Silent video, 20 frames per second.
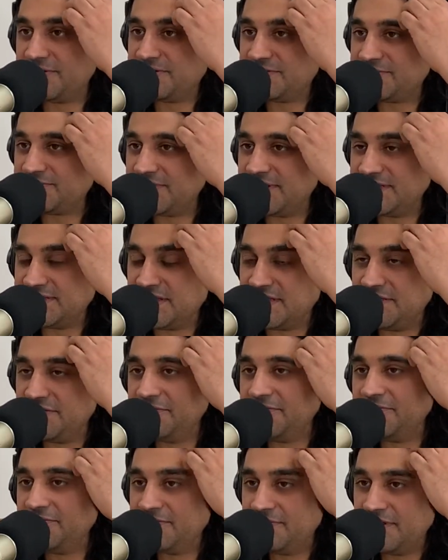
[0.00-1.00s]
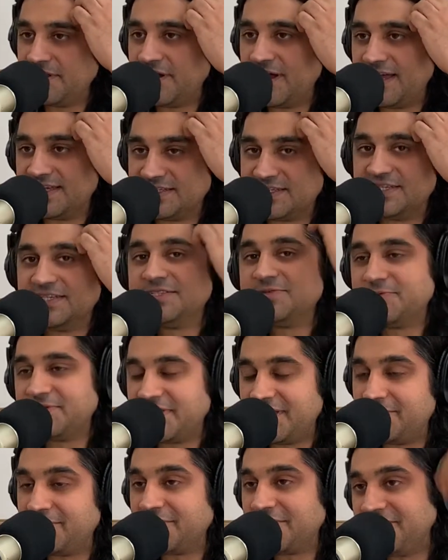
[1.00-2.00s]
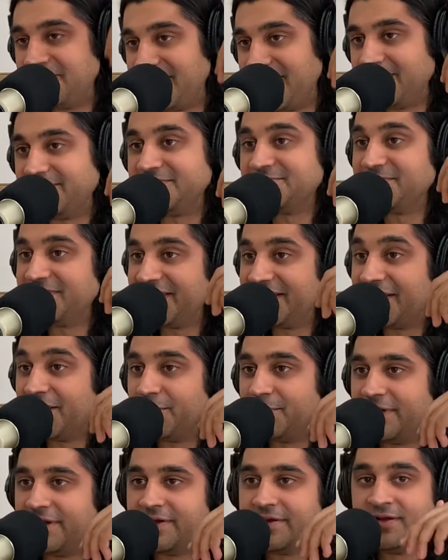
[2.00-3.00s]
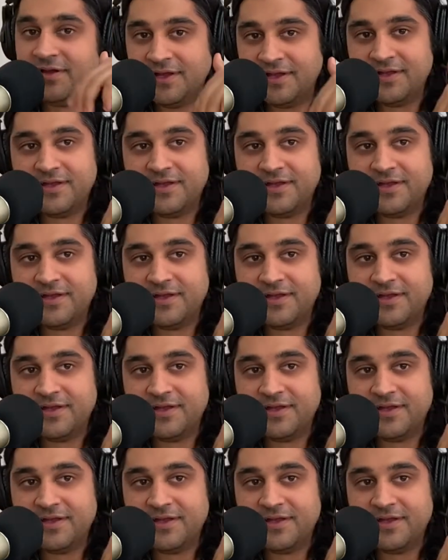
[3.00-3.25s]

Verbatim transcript: I was raised Hindu, you know, as it is with immigrant families when they come here.